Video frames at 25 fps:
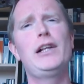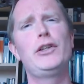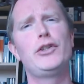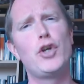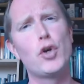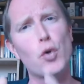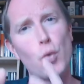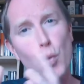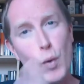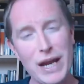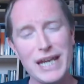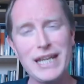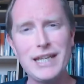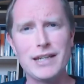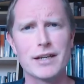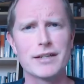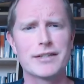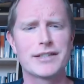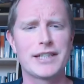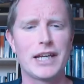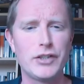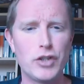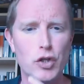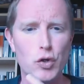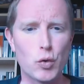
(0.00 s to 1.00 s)
your weakness
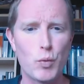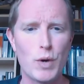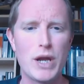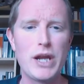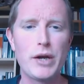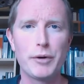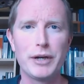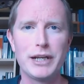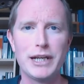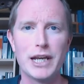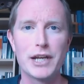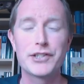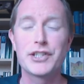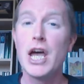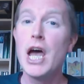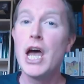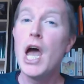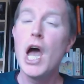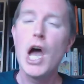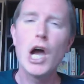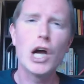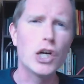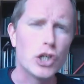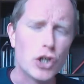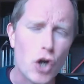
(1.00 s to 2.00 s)
and your weariness,
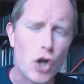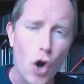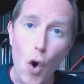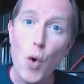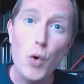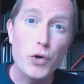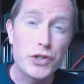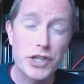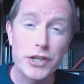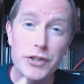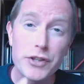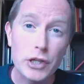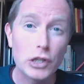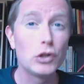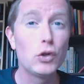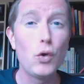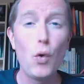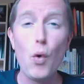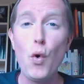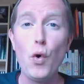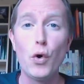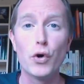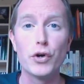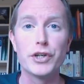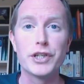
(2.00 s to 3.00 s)
go to the
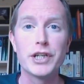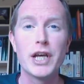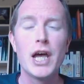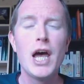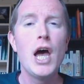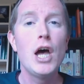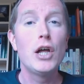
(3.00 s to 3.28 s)
Lord.